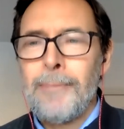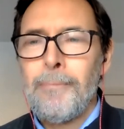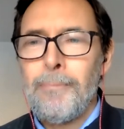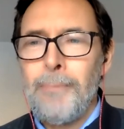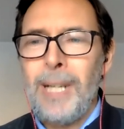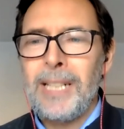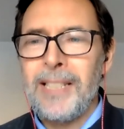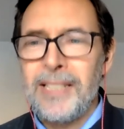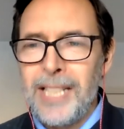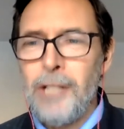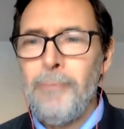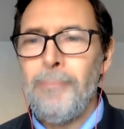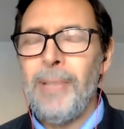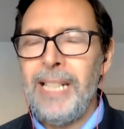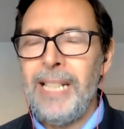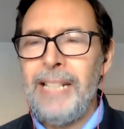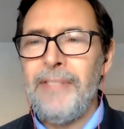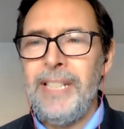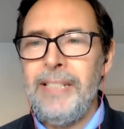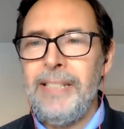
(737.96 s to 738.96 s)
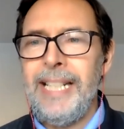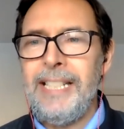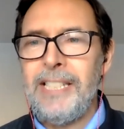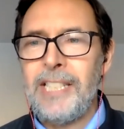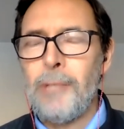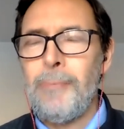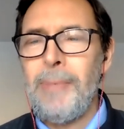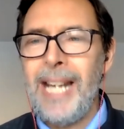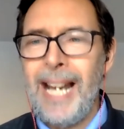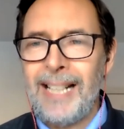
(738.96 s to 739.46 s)
but I don't believe it needs
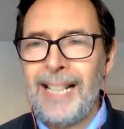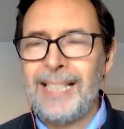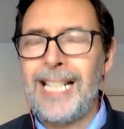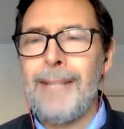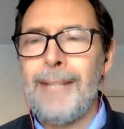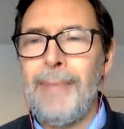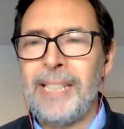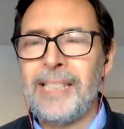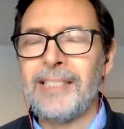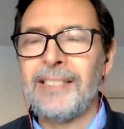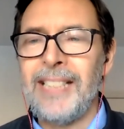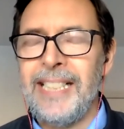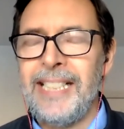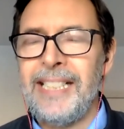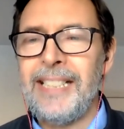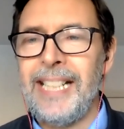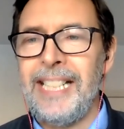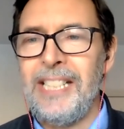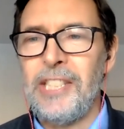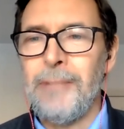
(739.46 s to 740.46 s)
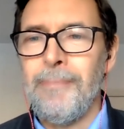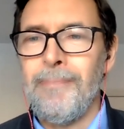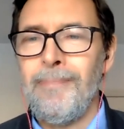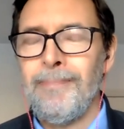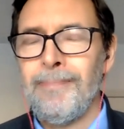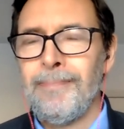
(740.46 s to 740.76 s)
to be academic accreditation.